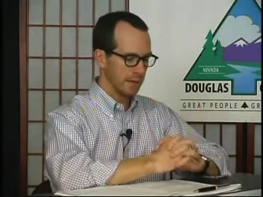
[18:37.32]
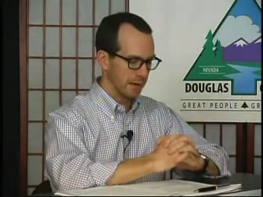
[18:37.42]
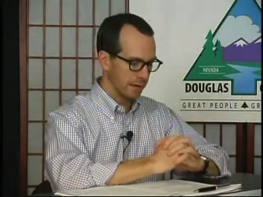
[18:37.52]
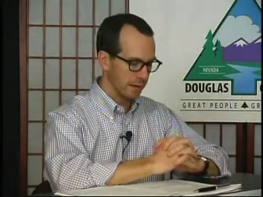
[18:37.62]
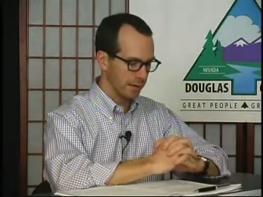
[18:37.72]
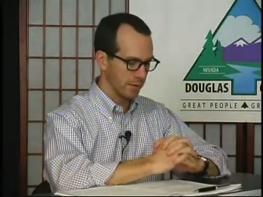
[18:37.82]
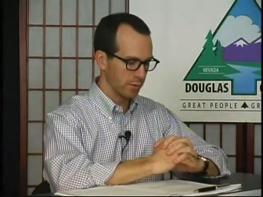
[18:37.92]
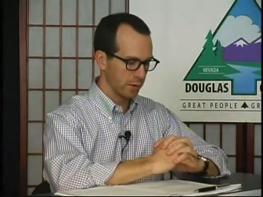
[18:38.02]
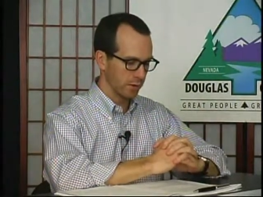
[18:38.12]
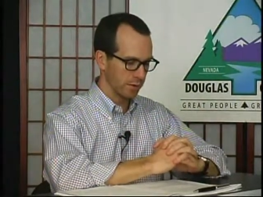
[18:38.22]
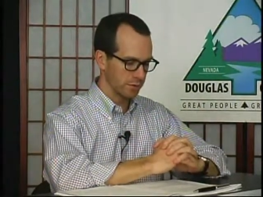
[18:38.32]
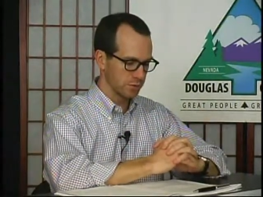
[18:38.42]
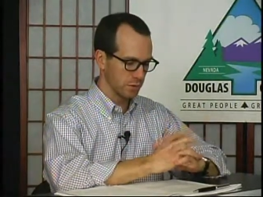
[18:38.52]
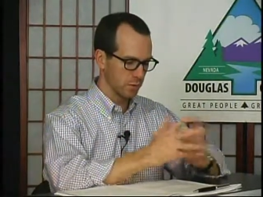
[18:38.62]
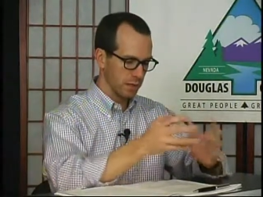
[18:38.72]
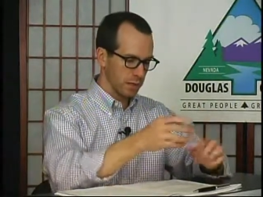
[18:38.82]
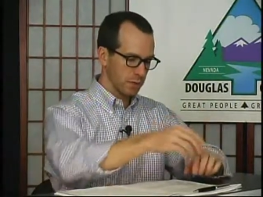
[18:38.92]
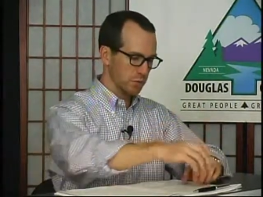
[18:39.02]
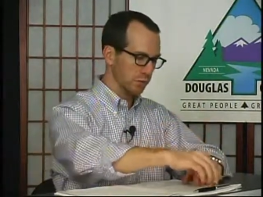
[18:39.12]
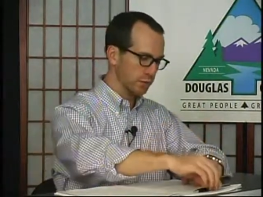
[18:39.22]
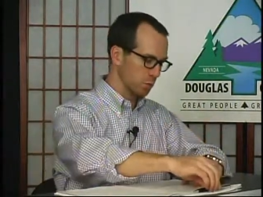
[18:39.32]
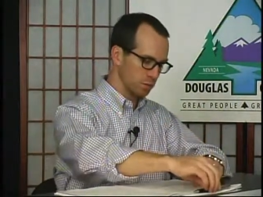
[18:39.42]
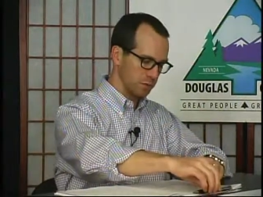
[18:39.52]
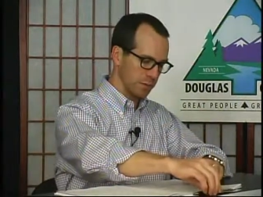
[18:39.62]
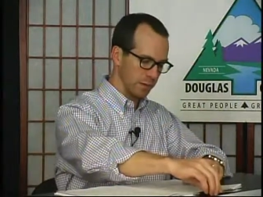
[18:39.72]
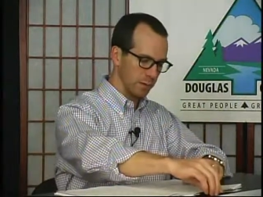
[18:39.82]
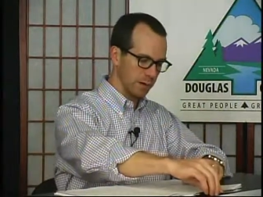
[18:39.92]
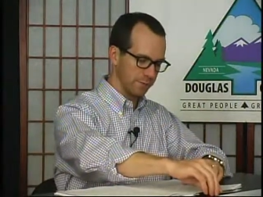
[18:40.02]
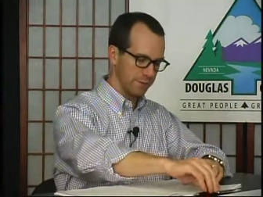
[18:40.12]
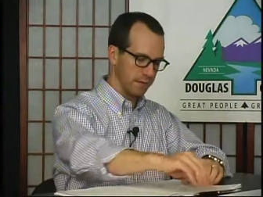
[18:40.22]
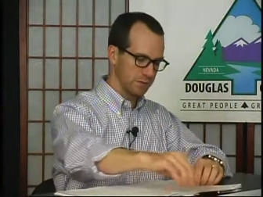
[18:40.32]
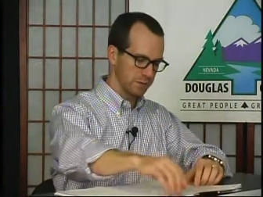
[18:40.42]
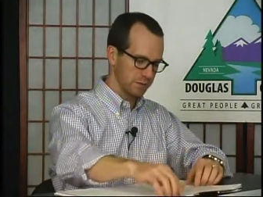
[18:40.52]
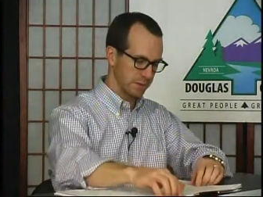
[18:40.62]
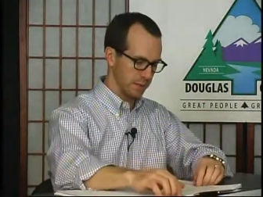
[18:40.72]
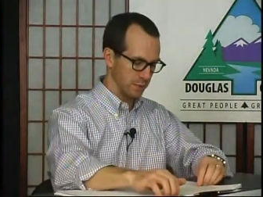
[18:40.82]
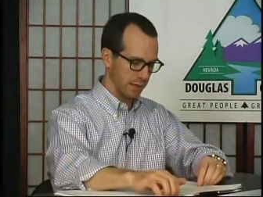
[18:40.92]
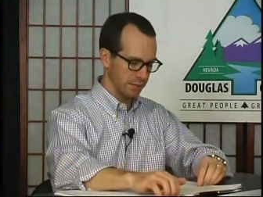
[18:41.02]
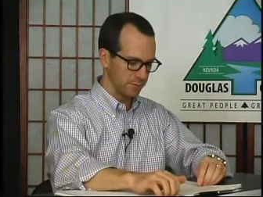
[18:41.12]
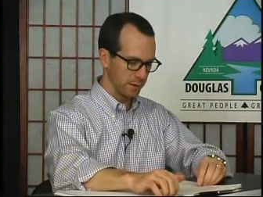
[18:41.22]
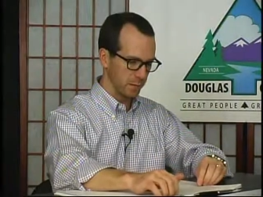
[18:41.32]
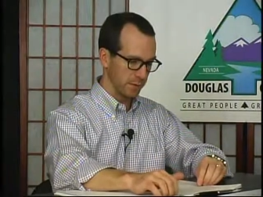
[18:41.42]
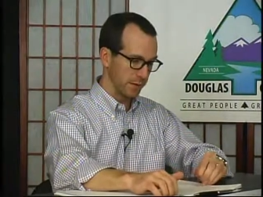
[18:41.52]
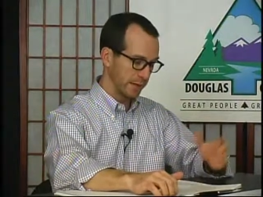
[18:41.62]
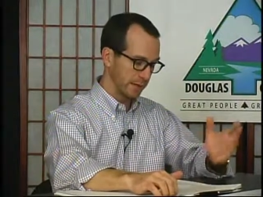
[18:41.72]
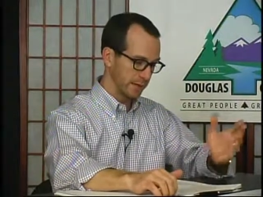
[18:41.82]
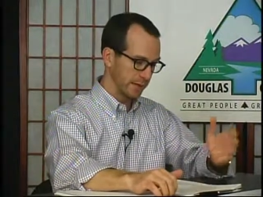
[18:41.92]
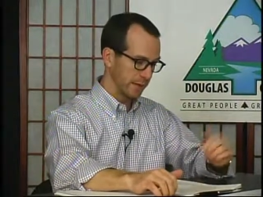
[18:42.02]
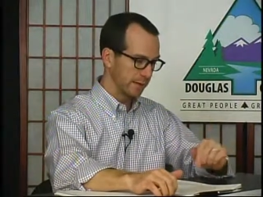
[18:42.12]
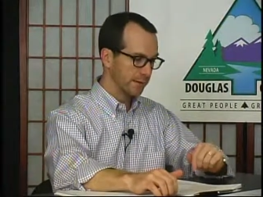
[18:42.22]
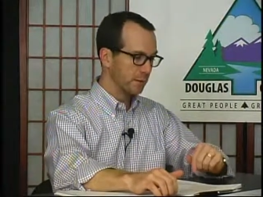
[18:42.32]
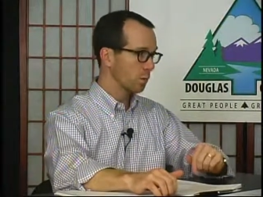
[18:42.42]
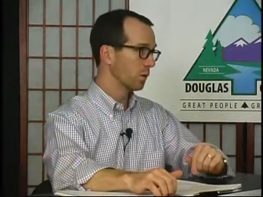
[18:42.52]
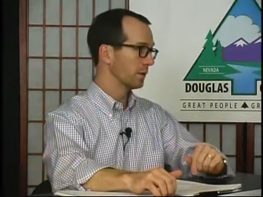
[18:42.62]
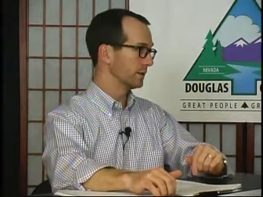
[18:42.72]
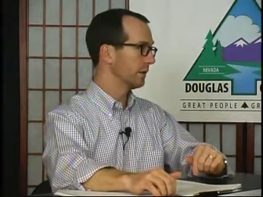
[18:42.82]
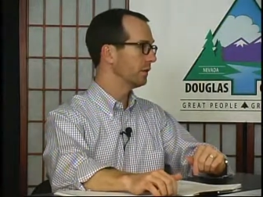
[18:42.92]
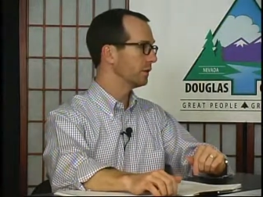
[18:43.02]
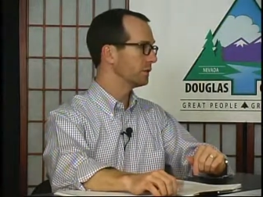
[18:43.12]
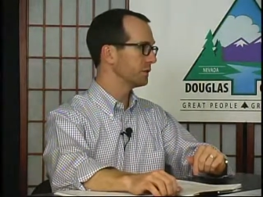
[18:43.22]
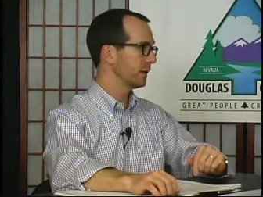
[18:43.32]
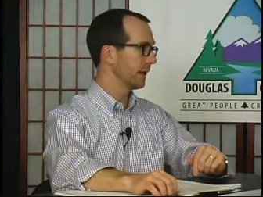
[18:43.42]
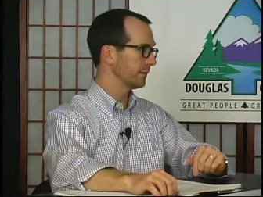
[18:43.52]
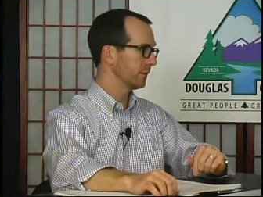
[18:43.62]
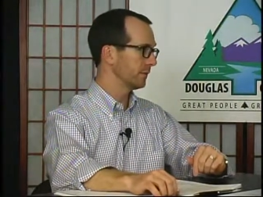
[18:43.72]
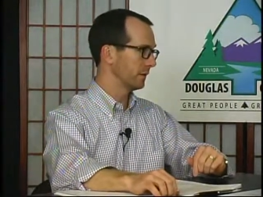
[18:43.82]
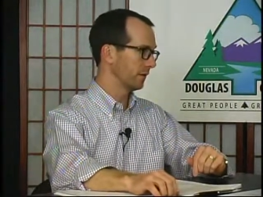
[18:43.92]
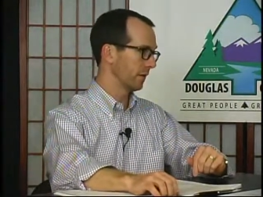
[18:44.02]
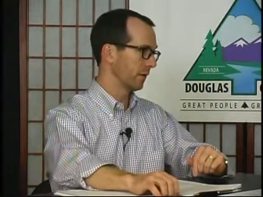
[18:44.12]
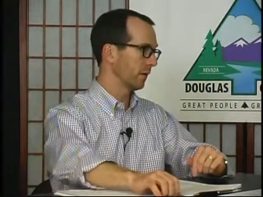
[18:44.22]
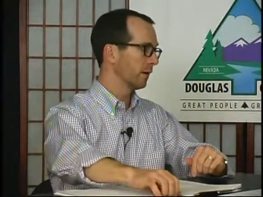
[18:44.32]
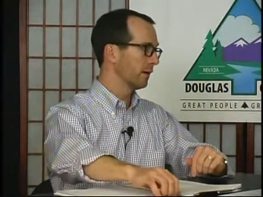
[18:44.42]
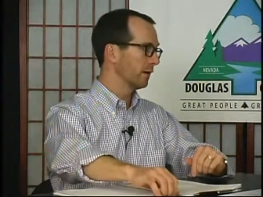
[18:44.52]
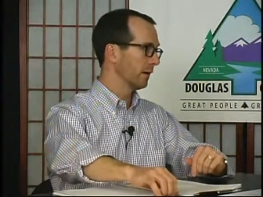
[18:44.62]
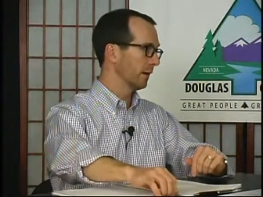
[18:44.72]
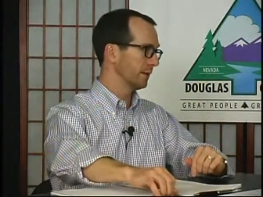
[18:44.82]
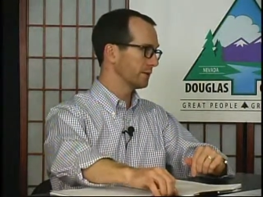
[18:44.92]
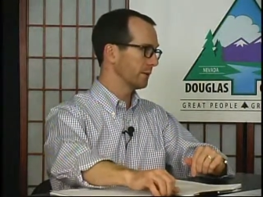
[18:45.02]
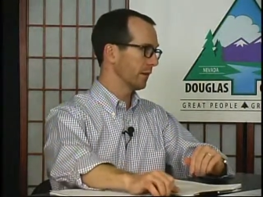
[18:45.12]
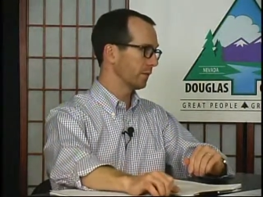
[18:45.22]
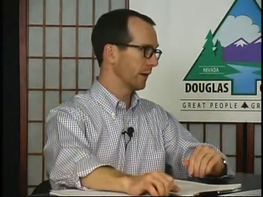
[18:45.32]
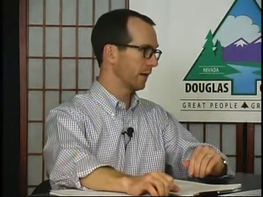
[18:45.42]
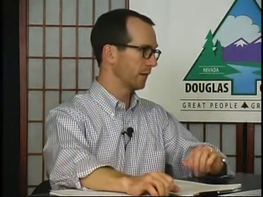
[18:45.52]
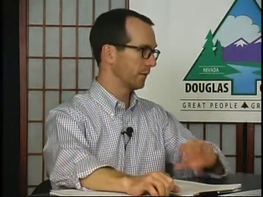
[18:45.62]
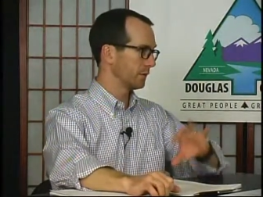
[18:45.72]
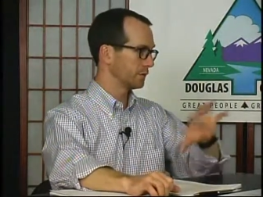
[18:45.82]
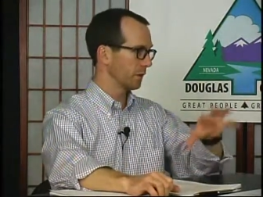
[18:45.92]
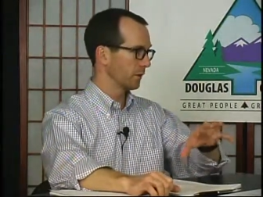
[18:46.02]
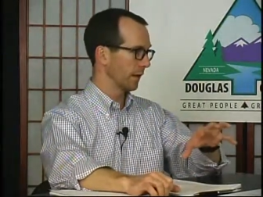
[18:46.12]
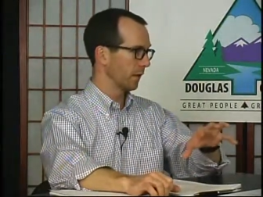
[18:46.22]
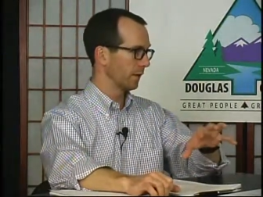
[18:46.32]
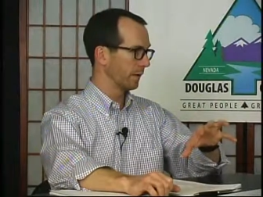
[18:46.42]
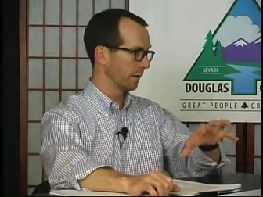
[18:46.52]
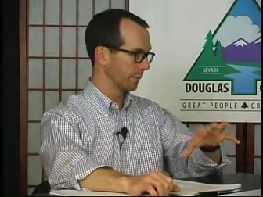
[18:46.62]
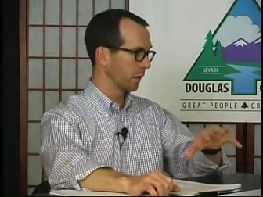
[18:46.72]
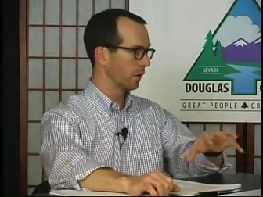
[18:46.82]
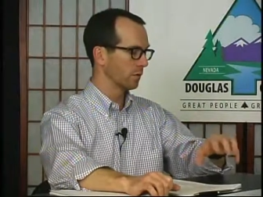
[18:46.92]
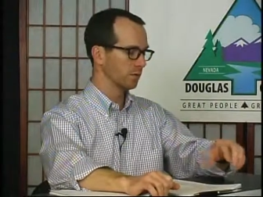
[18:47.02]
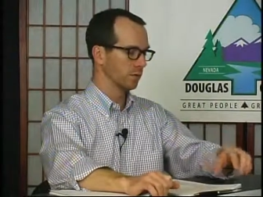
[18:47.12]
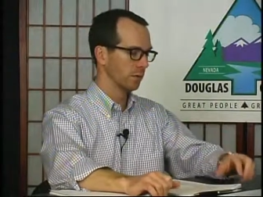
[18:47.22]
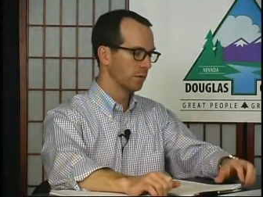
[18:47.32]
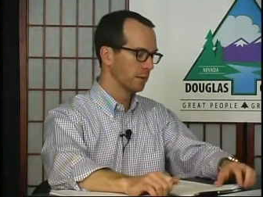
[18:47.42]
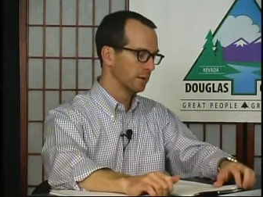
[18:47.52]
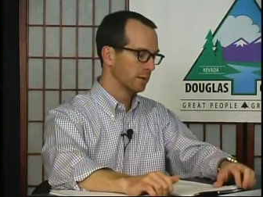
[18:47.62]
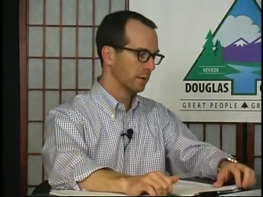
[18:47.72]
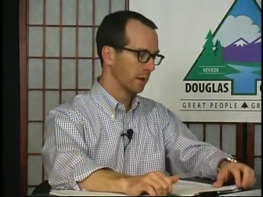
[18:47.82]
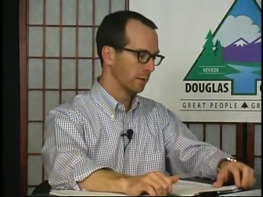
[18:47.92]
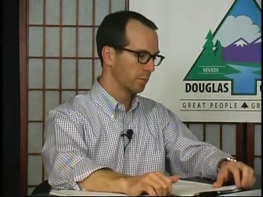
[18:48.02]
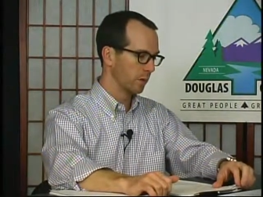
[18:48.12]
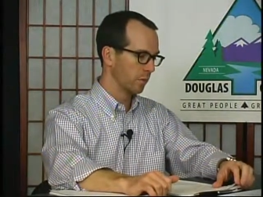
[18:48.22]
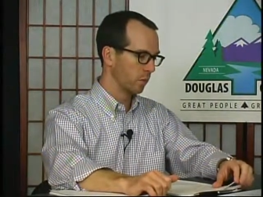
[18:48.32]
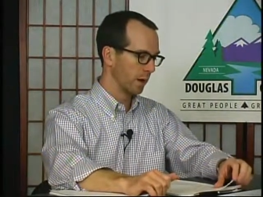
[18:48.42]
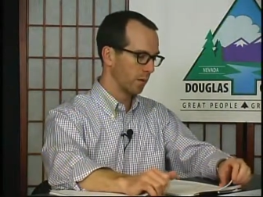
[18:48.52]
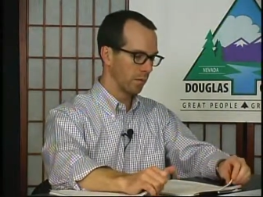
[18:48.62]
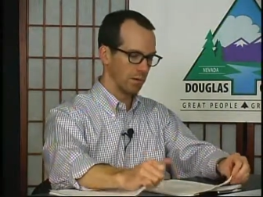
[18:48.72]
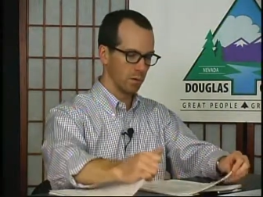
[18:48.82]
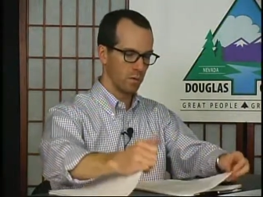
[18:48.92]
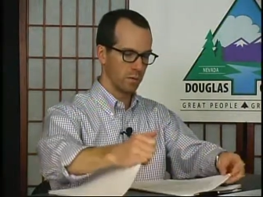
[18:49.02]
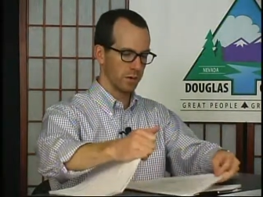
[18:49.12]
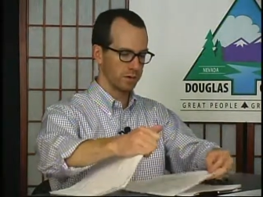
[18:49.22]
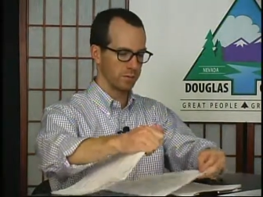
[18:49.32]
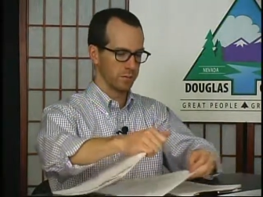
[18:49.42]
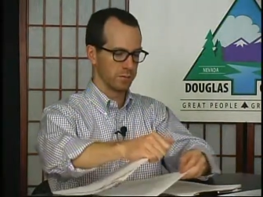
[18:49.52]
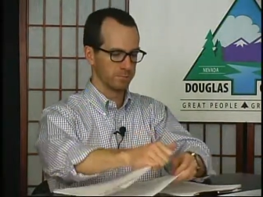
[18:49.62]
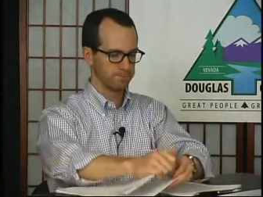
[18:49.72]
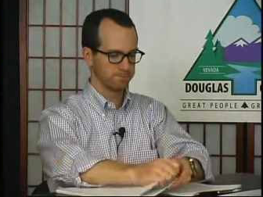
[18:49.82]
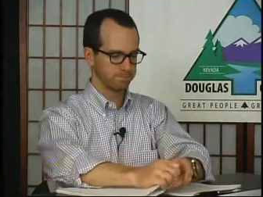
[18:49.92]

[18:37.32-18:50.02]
uh, and other areas. So so these were some minor modifications to that plan development, and we'll continue to see activity there in South in the southern area of Gardnerville, um, right around the Walmart development.